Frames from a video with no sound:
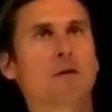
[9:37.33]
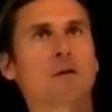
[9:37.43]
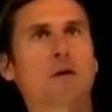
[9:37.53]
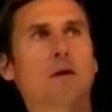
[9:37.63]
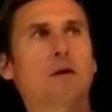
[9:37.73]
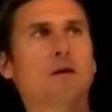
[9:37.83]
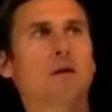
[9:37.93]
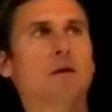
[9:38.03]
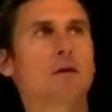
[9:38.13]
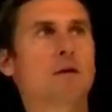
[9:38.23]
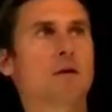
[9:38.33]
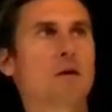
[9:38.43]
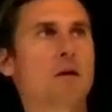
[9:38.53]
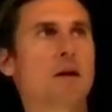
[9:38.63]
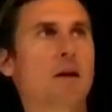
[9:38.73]
Okay.
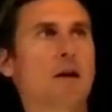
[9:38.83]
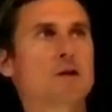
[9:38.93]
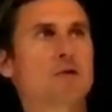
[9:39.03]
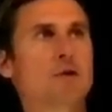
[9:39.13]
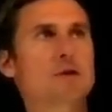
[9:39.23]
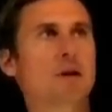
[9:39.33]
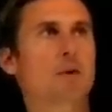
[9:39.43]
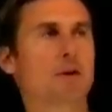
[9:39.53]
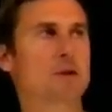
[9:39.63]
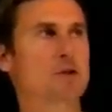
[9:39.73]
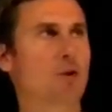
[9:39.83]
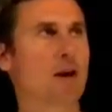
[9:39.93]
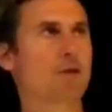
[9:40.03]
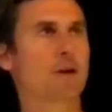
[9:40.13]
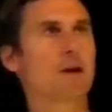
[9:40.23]
Let's first think about this
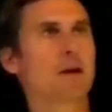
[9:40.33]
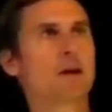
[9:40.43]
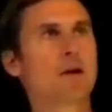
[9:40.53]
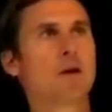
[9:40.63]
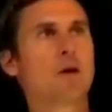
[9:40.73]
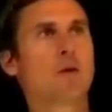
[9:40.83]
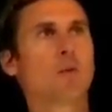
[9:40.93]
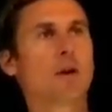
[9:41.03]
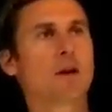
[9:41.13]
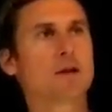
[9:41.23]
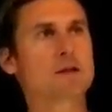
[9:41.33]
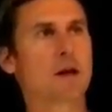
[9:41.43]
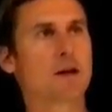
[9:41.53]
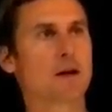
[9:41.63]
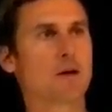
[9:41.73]
graphically. Well, the
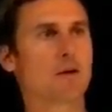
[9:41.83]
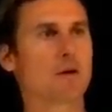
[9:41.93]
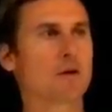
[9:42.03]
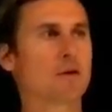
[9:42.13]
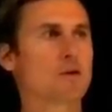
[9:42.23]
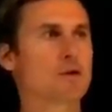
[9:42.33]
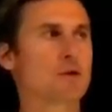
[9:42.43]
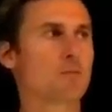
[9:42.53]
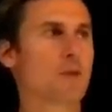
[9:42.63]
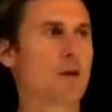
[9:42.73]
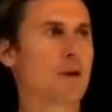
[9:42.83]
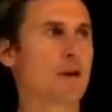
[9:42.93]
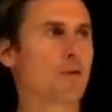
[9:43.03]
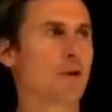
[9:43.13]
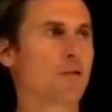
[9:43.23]
desired error should maybe
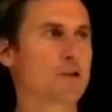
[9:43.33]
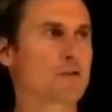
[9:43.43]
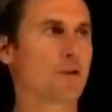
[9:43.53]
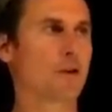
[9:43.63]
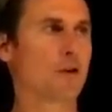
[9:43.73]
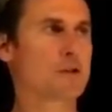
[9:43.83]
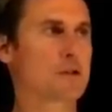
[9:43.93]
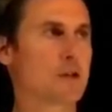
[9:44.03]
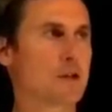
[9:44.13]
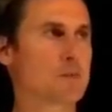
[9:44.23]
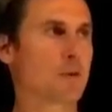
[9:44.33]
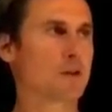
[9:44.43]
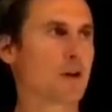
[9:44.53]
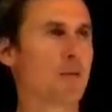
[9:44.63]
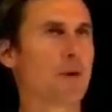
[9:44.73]
evolve as follows. Here's my
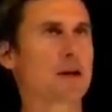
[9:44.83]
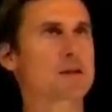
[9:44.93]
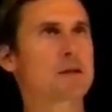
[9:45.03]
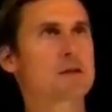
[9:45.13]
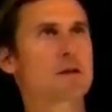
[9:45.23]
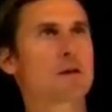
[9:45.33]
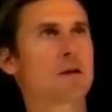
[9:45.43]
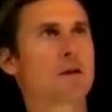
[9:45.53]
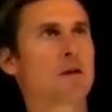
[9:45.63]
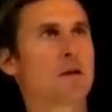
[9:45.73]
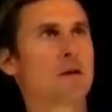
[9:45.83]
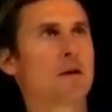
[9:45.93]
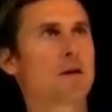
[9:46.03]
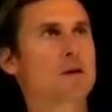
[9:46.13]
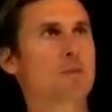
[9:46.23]
time axis.
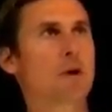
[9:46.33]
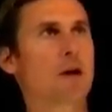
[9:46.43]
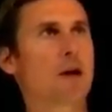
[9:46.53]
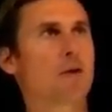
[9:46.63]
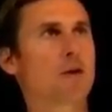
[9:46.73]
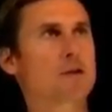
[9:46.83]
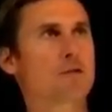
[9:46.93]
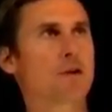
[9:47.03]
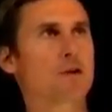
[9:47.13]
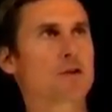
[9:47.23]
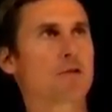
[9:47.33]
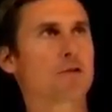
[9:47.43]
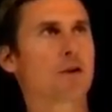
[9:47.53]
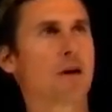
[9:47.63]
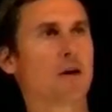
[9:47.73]
Here's my error as a function of
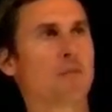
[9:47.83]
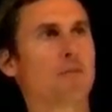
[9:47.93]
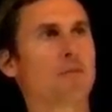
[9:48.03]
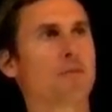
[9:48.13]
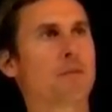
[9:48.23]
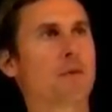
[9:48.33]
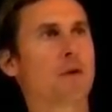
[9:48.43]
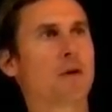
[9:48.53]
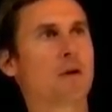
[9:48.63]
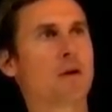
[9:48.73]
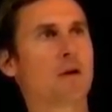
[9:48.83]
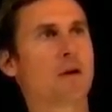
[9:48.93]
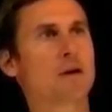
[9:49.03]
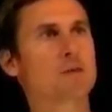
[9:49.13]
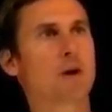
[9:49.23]
time.
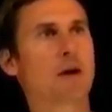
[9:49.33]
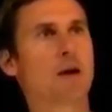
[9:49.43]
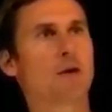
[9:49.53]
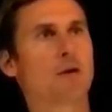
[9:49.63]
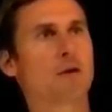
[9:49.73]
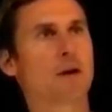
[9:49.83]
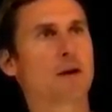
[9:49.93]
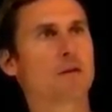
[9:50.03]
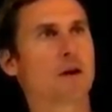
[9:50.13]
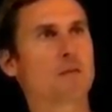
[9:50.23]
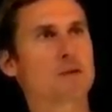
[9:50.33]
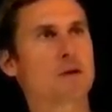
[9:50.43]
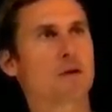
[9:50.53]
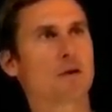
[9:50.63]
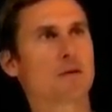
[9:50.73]
Here's my error at time
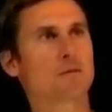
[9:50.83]
0.